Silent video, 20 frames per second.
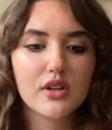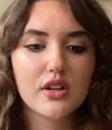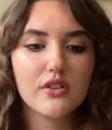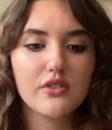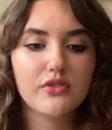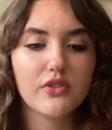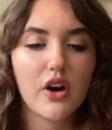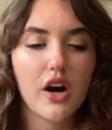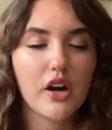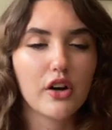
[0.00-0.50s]

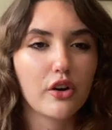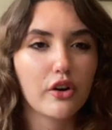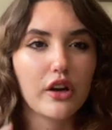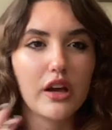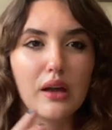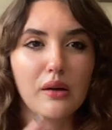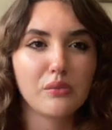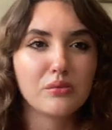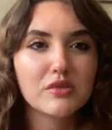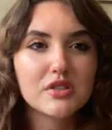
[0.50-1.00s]
of Hunger
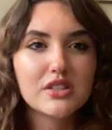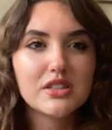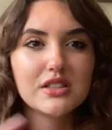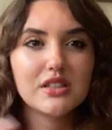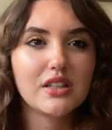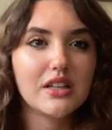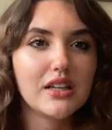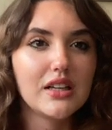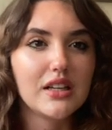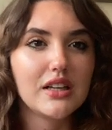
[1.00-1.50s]

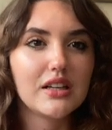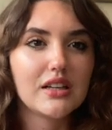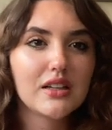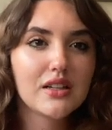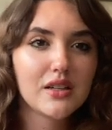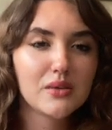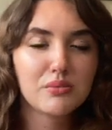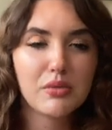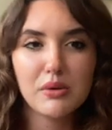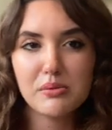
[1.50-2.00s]
Games-y,
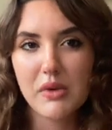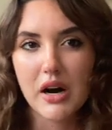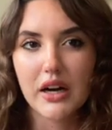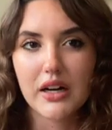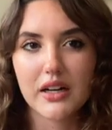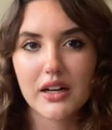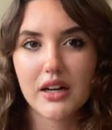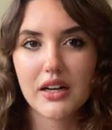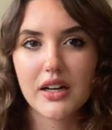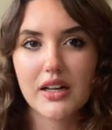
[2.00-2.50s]
but manga.